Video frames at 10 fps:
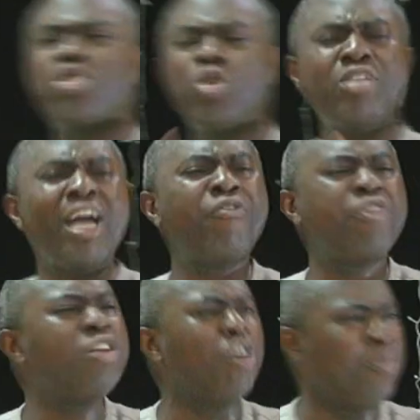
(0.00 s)

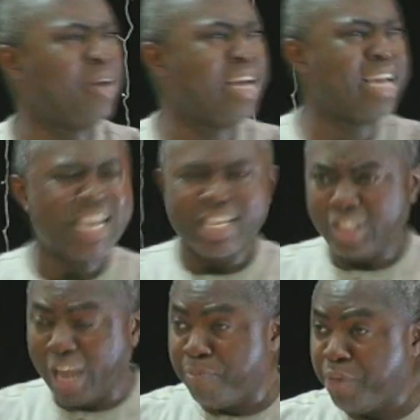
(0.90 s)
freedom shall
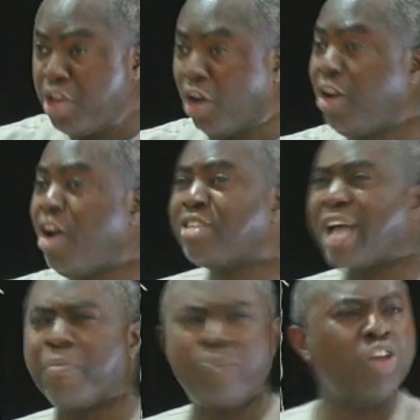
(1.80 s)
be your lot and
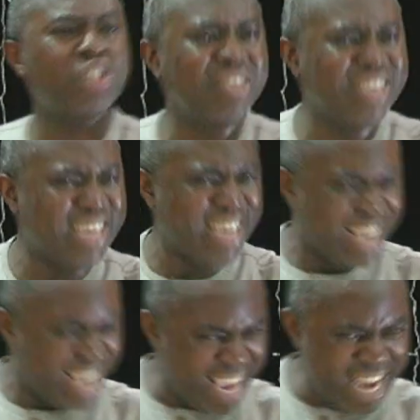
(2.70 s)
portion,
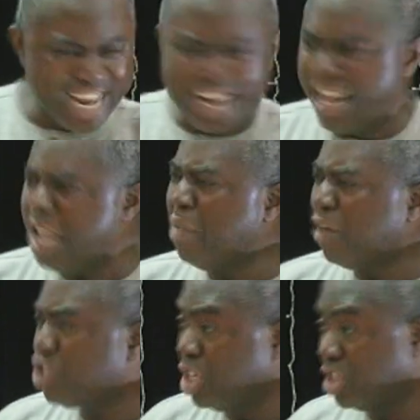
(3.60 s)
in the name of
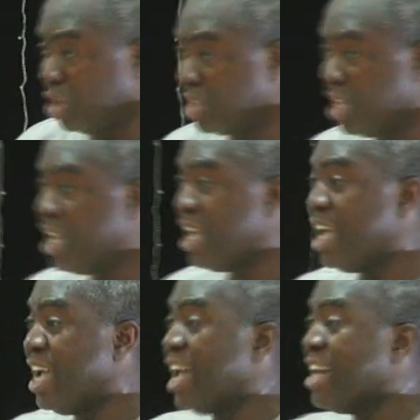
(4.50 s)
Jesus.
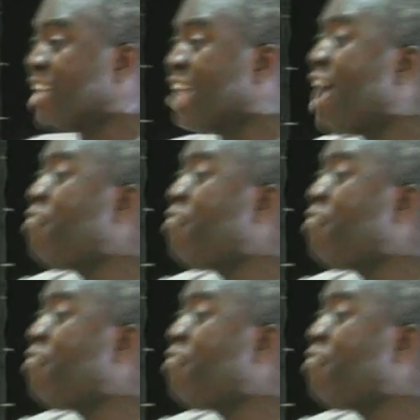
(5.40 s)
That every